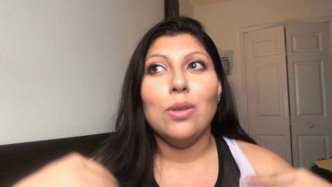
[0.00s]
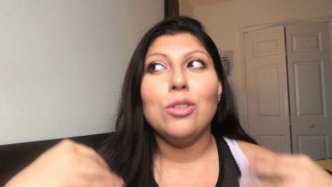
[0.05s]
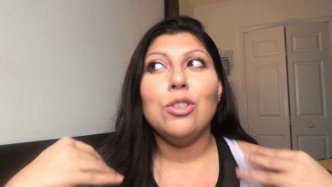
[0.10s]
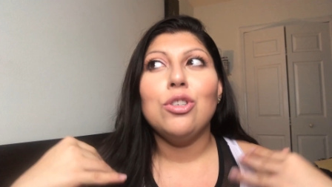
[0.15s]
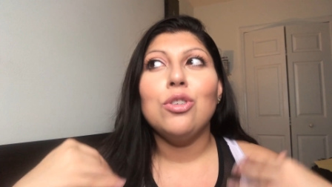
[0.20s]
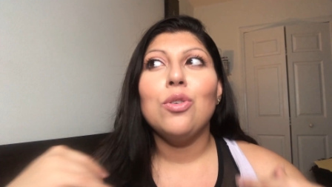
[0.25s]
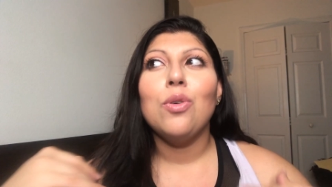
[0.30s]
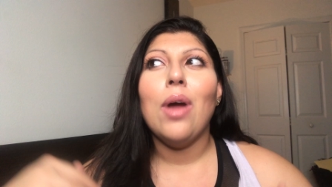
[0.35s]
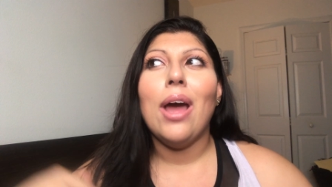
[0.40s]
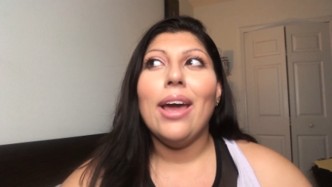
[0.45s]

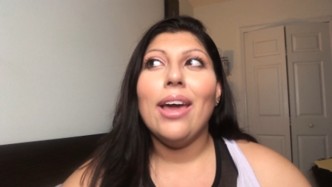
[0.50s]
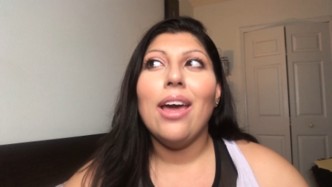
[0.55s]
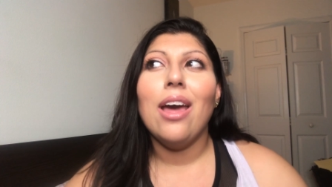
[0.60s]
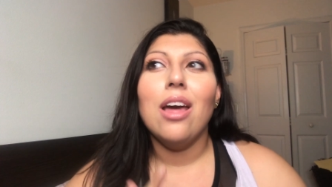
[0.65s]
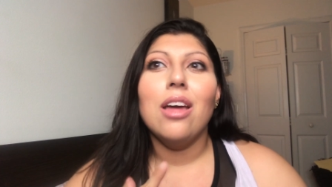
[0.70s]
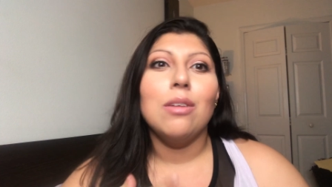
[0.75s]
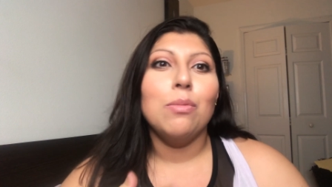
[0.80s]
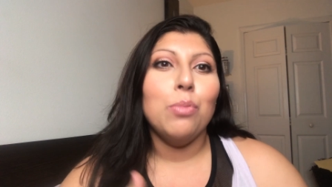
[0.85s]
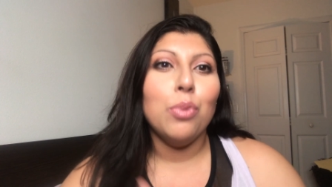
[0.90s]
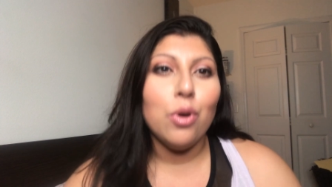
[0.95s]
try
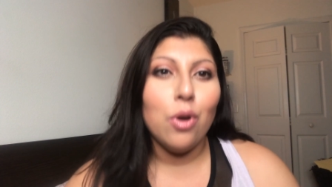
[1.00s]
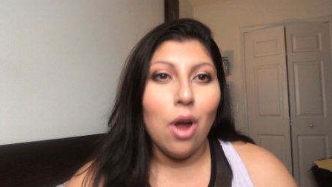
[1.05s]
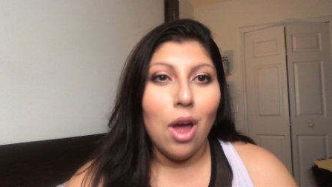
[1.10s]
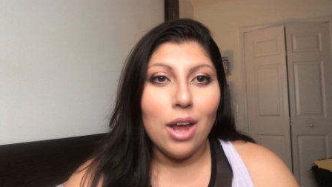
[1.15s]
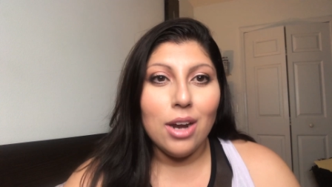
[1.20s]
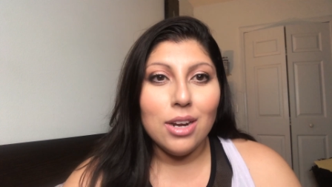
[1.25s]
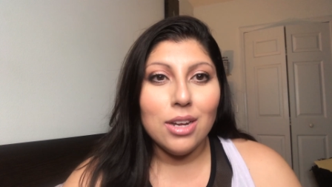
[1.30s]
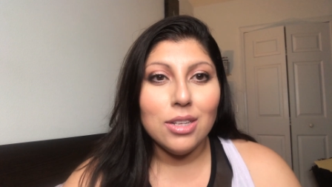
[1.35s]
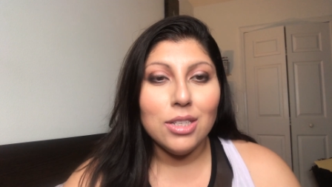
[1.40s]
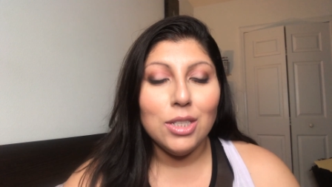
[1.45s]
on
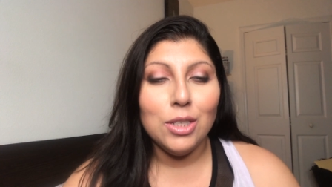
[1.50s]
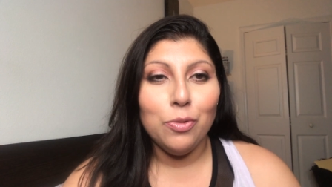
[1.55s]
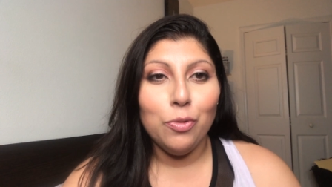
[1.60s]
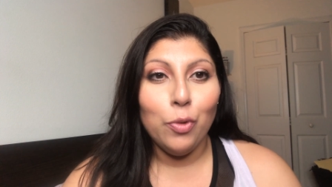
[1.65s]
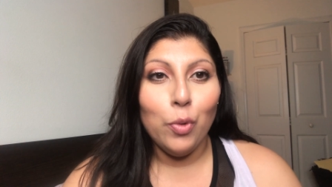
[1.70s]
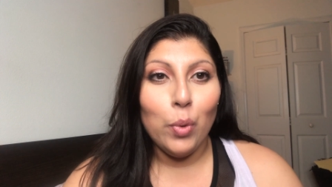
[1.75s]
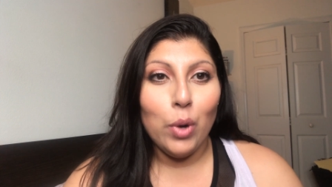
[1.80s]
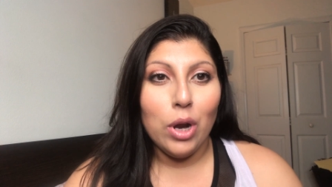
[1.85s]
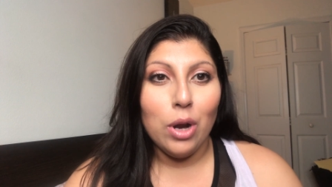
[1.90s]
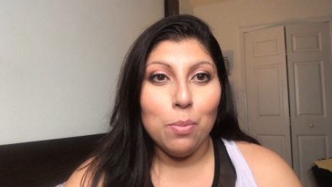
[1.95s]
products
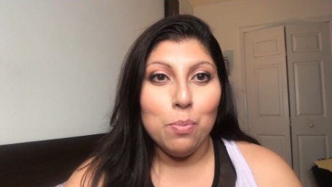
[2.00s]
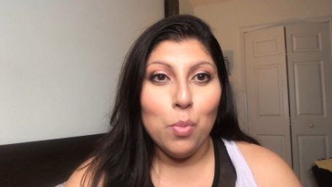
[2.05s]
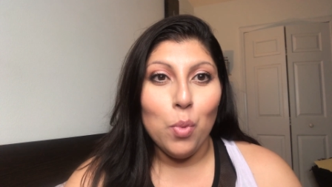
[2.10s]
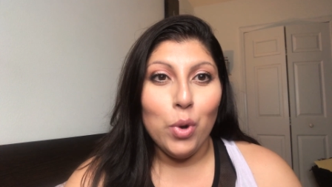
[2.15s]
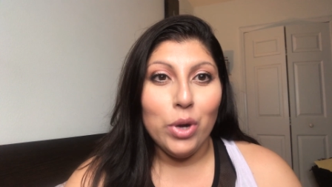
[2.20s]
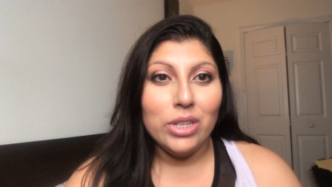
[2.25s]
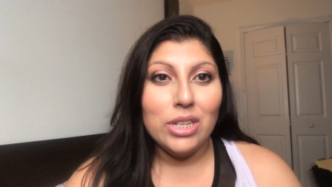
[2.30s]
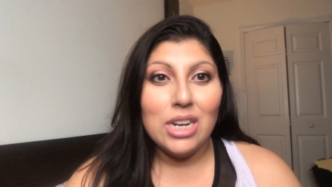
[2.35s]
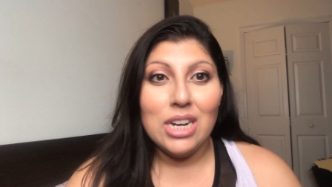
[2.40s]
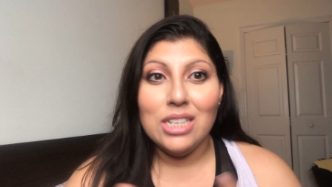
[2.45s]
for
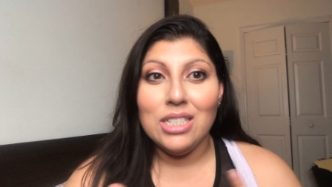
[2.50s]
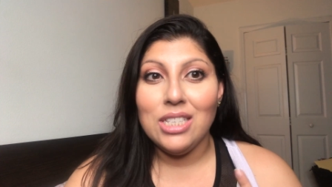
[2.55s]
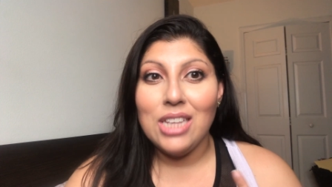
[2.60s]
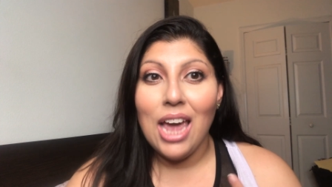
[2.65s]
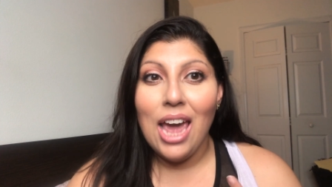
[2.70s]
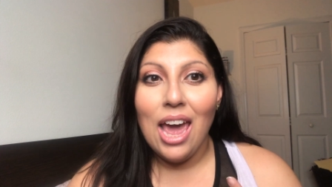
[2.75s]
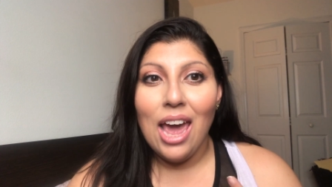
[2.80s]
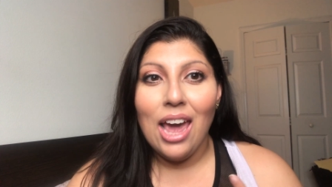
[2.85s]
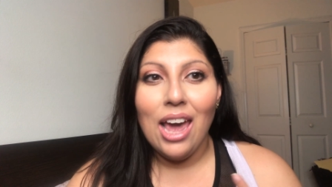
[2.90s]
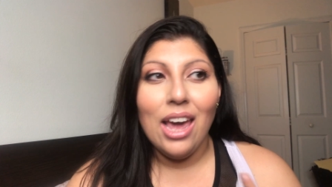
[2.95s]
more than a
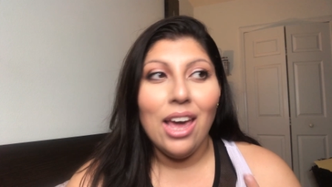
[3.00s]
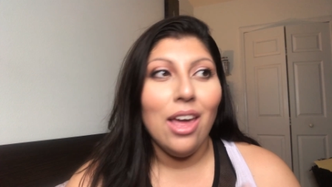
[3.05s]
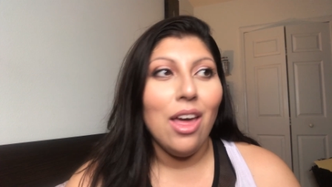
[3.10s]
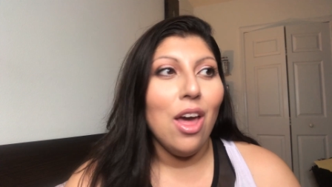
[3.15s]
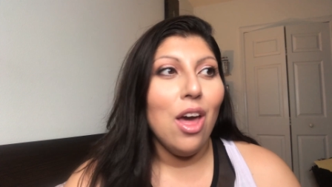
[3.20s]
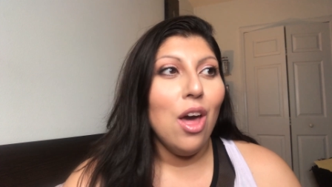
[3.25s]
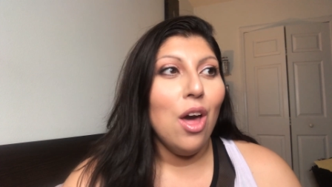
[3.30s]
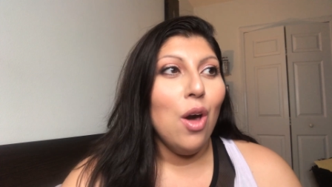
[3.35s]
day